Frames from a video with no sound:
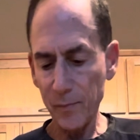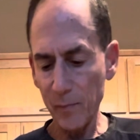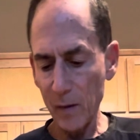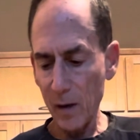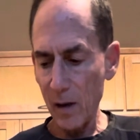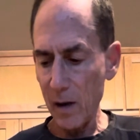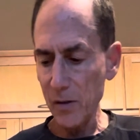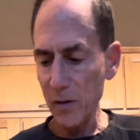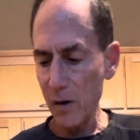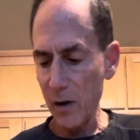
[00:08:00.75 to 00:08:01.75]
I
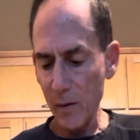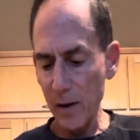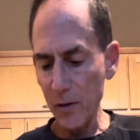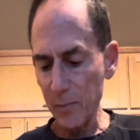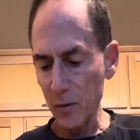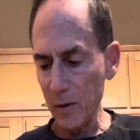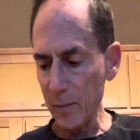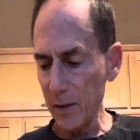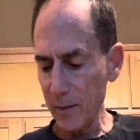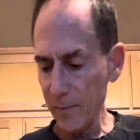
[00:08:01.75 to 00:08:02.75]
start around the perimeter.